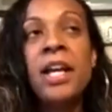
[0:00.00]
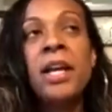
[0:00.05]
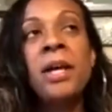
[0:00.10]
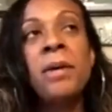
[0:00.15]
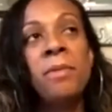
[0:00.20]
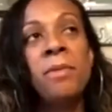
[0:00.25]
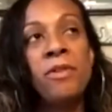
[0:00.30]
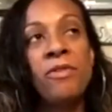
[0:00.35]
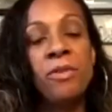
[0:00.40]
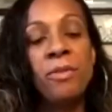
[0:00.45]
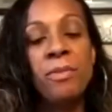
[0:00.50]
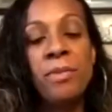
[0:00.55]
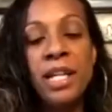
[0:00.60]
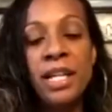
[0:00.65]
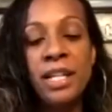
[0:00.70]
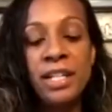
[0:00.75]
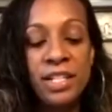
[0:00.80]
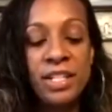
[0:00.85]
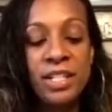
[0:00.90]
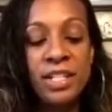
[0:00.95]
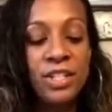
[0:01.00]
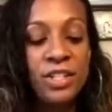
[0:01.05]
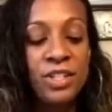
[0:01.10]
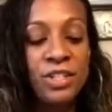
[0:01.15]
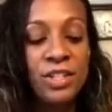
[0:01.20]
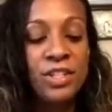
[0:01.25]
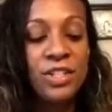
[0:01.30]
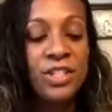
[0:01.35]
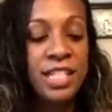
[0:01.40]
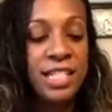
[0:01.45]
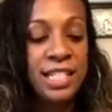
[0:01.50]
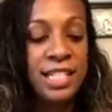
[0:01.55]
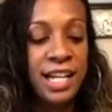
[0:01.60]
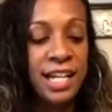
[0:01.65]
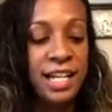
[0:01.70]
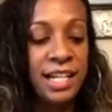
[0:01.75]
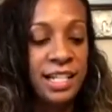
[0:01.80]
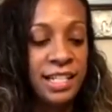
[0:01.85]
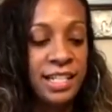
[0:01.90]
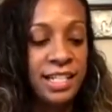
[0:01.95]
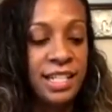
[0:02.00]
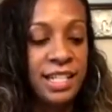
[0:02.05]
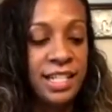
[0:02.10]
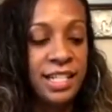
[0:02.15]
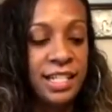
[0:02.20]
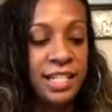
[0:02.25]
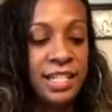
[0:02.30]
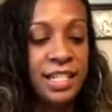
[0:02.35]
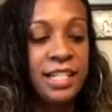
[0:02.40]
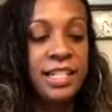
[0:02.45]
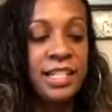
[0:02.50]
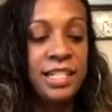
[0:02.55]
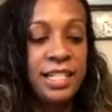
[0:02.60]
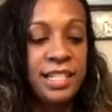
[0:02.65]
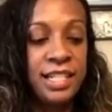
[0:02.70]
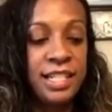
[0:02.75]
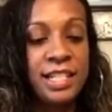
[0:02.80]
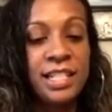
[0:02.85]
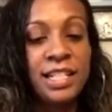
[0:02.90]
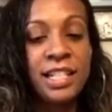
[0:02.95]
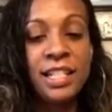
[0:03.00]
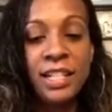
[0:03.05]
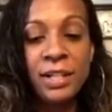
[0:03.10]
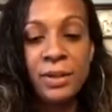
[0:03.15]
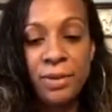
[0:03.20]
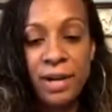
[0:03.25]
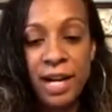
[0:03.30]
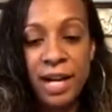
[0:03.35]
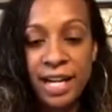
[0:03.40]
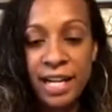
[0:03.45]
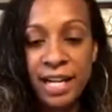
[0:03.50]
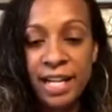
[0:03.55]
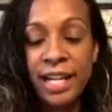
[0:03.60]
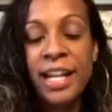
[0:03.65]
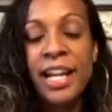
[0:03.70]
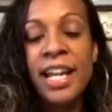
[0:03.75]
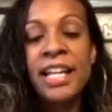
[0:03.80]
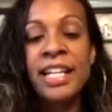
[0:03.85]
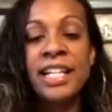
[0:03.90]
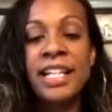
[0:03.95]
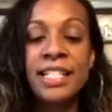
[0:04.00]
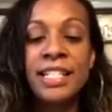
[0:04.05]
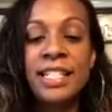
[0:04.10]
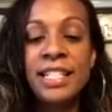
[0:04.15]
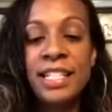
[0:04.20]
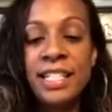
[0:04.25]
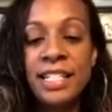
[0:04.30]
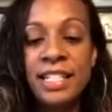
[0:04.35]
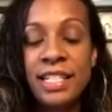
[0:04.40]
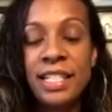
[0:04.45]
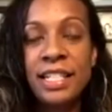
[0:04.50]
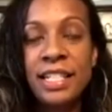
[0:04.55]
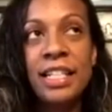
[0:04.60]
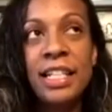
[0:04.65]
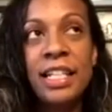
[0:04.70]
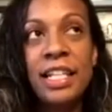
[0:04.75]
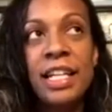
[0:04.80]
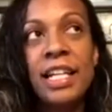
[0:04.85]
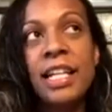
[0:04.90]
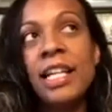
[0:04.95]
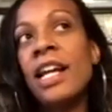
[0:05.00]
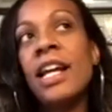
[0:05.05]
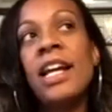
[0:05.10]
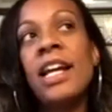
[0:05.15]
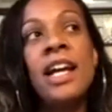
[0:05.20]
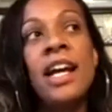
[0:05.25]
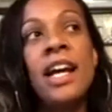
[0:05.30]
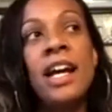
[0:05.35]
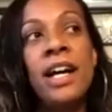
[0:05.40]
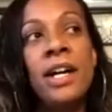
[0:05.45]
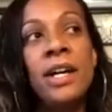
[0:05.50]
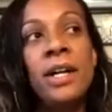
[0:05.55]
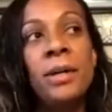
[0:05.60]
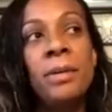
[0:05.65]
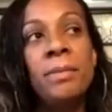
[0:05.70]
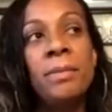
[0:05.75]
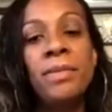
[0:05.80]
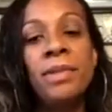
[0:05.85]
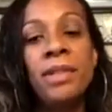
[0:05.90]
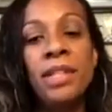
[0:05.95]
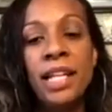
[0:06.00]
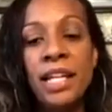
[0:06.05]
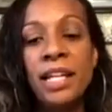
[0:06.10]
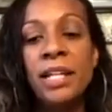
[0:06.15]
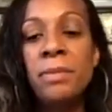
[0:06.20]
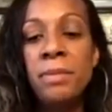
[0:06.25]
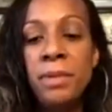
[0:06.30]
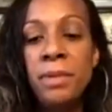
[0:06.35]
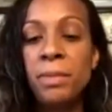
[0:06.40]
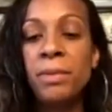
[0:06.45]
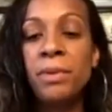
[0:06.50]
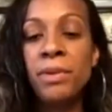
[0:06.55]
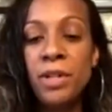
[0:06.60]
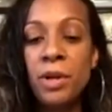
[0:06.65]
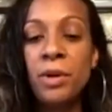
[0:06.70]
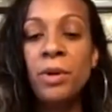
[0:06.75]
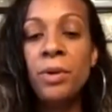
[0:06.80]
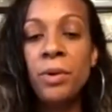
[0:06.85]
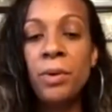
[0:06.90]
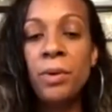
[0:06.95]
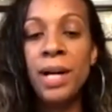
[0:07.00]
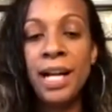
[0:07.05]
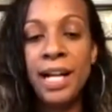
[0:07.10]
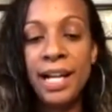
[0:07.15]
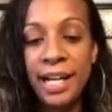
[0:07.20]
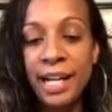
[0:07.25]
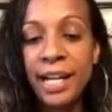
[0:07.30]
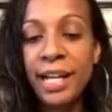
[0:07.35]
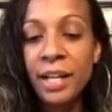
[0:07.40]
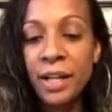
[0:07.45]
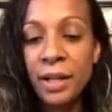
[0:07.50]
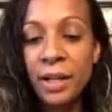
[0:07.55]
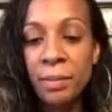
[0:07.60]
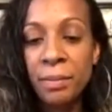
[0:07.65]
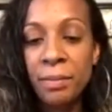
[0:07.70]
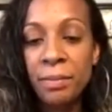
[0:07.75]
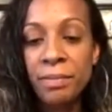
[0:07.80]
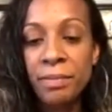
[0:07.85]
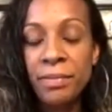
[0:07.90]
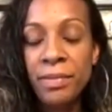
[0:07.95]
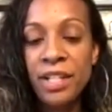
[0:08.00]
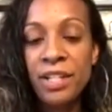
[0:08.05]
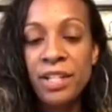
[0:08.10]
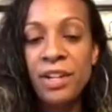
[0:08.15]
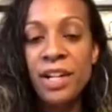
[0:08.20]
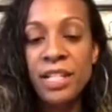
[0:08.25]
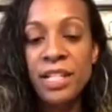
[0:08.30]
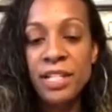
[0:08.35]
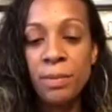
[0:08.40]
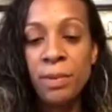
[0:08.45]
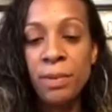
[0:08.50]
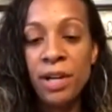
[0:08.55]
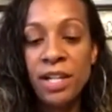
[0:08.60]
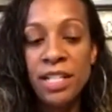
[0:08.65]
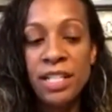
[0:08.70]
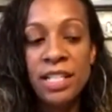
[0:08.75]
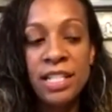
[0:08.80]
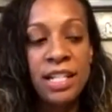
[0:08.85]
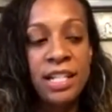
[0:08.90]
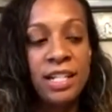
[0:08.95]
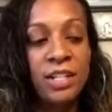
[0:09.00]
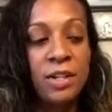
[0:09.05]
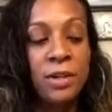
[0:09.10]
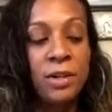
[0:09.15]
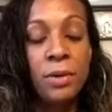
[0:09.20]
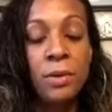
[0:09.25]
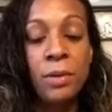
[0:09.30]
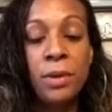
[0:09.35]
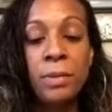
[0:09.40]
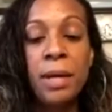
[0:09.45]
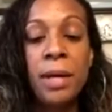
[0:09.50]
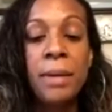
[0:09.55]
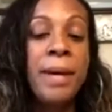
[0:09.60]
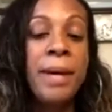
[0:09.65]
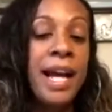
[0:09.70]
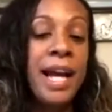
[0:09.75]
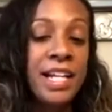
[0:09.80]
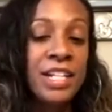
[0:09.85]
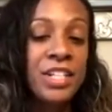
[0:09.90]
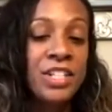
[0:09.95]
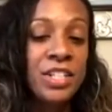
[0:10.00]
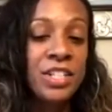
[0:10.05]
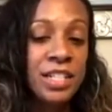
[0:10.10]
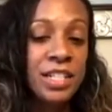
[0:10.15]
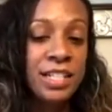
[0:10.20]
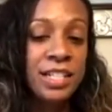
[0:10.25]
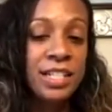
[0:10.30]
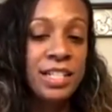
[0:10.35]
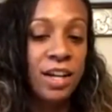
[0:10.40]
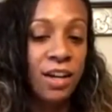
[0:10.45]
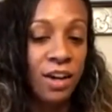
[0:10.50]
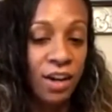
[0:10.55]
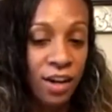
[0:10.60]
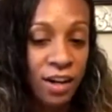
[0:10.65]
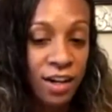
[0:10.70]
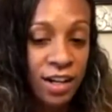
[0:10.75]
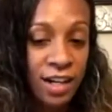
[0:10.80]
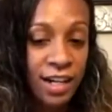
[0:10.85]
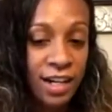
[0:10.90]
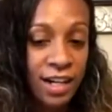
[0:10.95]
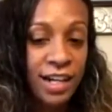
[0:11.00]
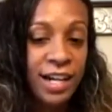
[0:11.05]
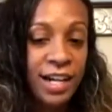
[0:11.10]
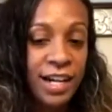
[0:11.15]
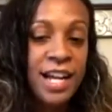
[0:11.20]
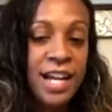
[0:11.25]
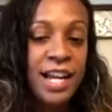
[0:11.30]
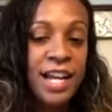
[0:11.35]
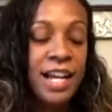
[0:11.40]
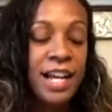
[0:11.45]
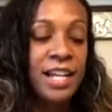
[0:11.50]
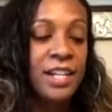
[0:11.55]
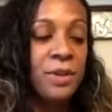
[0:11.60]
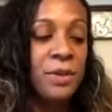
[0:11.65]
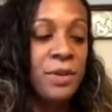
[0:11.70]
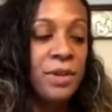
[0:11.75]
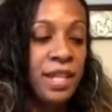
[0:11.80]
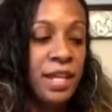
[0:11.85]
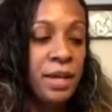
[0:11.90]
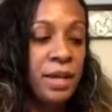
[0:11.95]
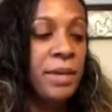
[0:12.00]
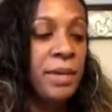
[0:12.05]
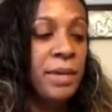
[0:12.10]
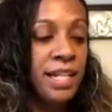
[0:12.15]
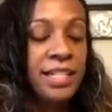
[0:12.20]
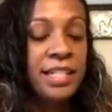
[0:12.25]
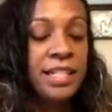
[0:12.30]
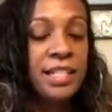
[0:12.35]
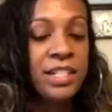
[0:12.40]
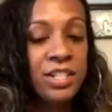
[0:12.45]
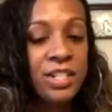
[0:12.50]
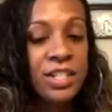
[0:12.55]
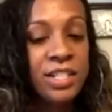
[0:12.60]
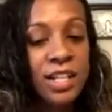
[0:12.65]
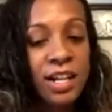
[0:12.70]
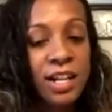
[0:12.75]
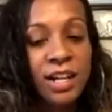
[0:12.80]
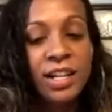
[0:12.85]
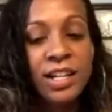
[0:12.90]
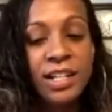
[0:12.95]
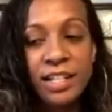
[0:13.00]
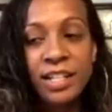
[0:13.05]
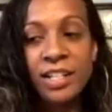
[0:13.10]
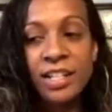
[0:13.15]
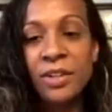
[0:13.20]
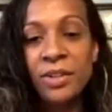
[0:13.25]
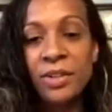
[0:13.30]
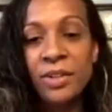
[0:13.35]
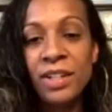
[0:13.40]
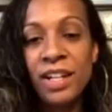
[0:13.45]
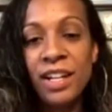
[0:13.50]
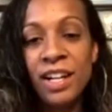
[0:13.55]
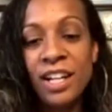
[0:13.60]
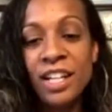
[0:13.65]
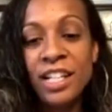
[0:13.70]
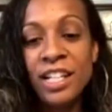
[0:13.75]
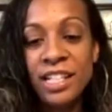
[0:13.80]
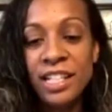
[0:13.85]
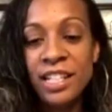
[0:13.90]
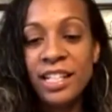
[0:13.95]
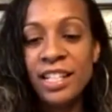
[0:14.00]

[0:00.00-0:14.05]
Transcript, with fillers: But for me, just staying consistent, consistently writing, consistently um, letting people know who I am, you know, as a person and knowing what my passions are and knowing that my intentions are, you know, are good.